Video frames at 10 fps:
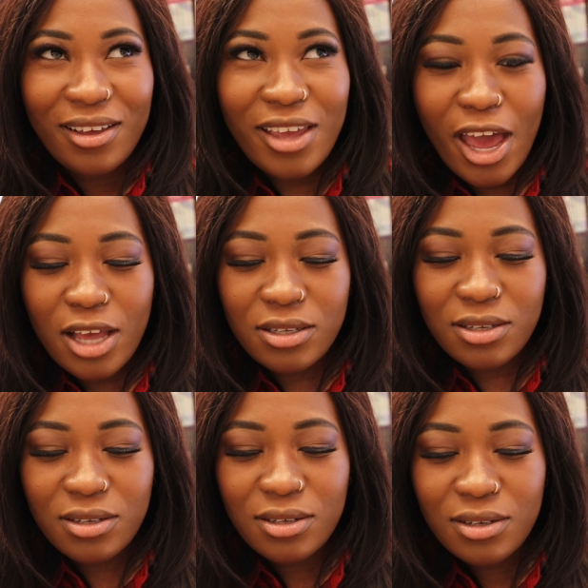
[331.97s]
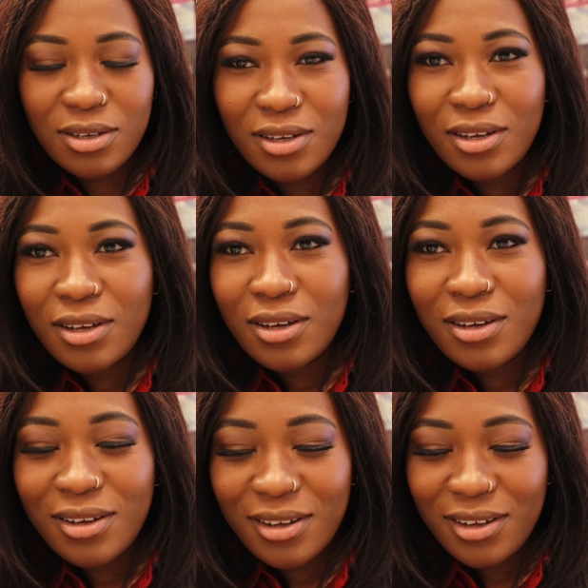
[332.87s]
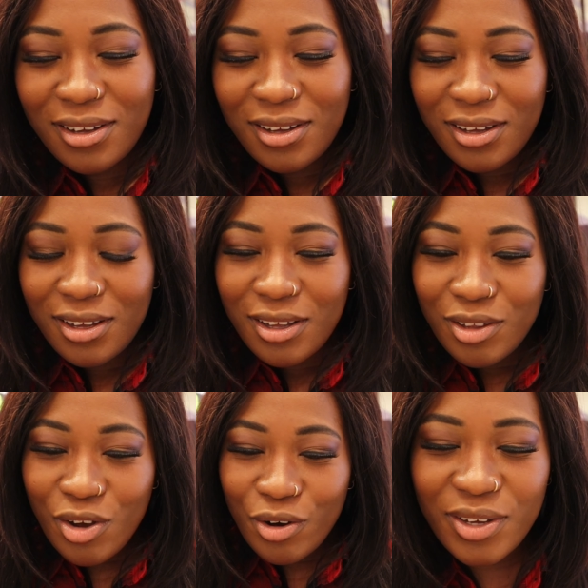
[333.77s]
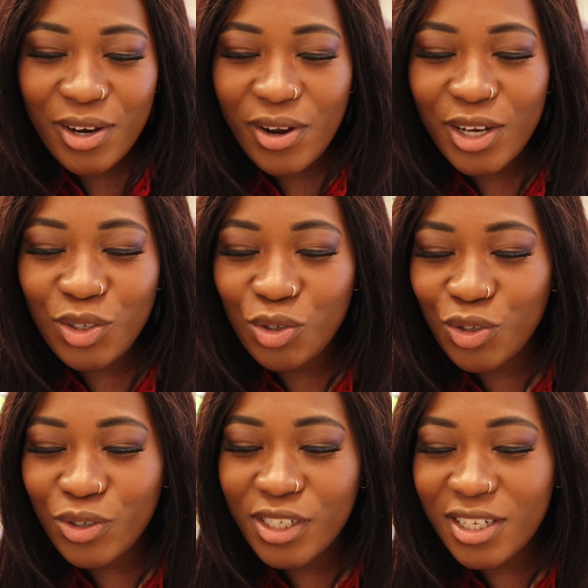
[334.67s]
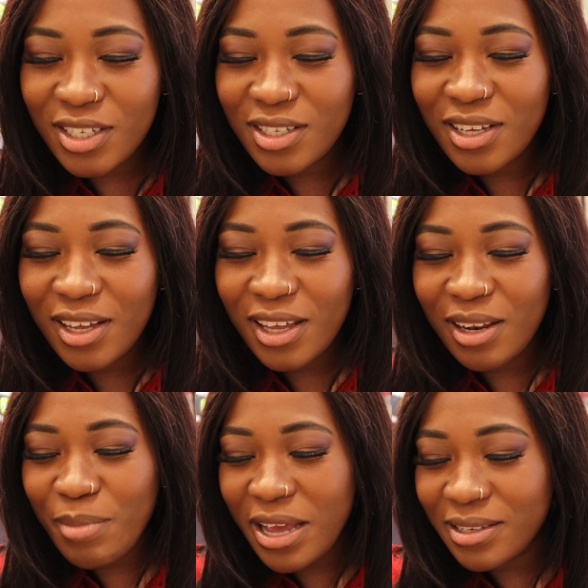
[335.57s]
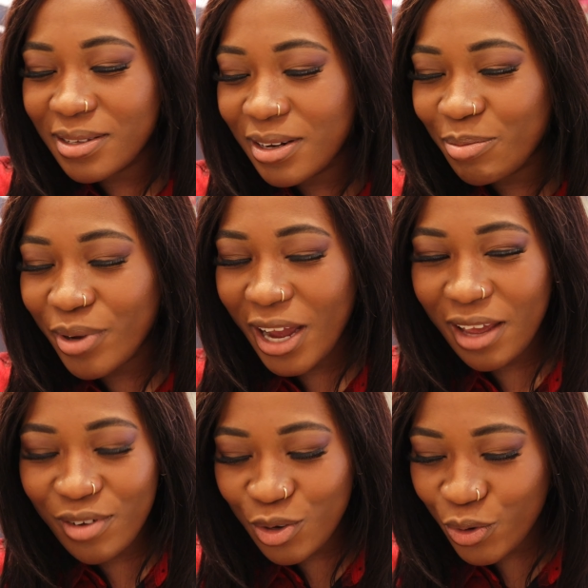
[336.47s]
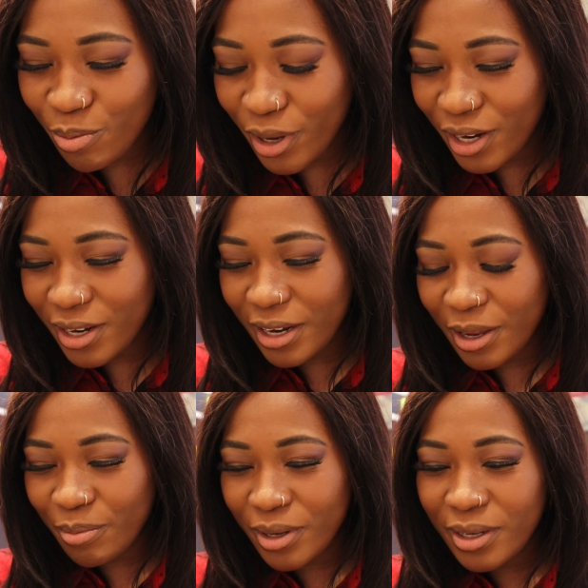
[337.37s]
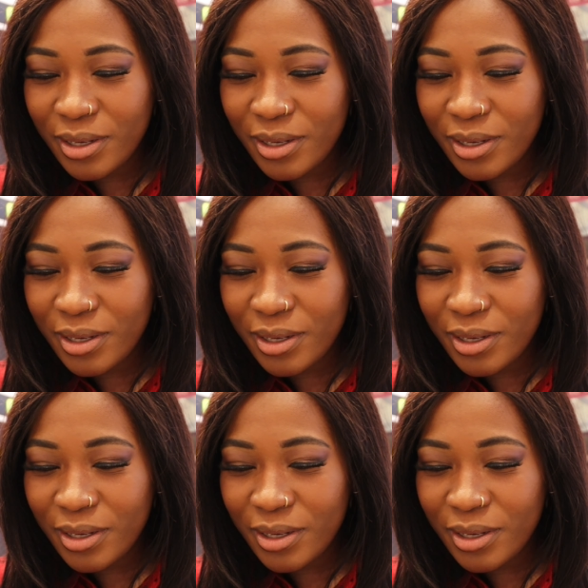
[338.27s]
yes not many people know how to put a screen protector on no so i know how to do this in my sleep i even do it better than him